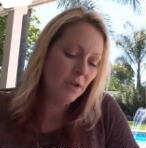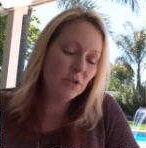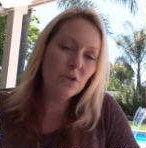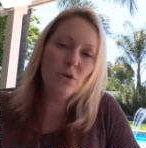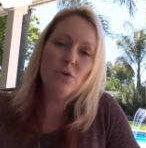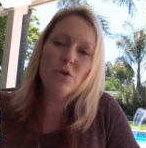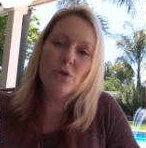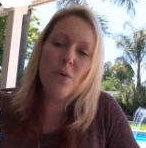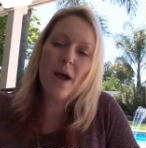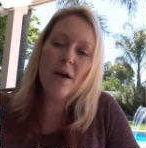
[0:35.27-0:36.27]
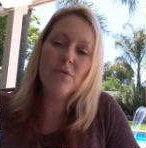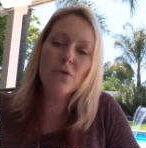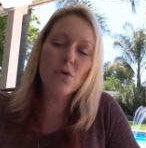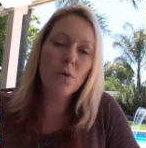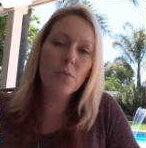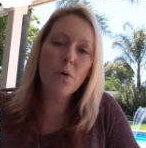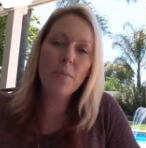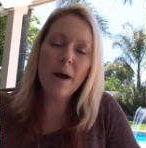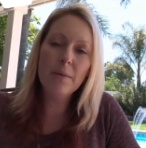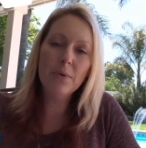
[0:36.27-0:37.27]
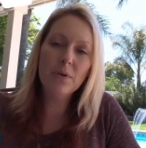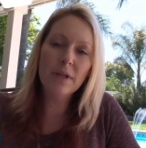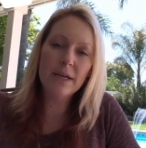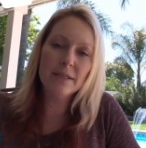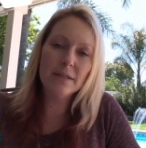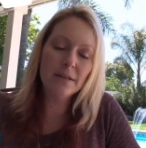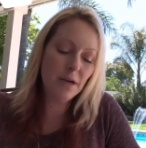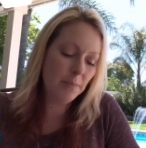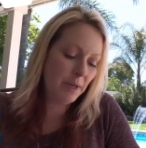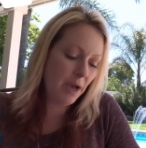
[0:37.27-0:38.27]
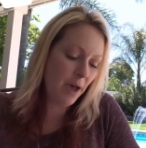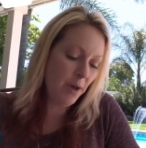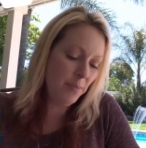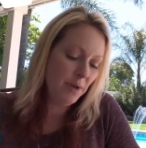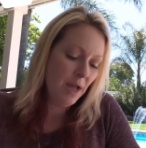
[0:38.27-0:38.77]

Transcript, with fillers: So you do have your normal Bible lesson coming up,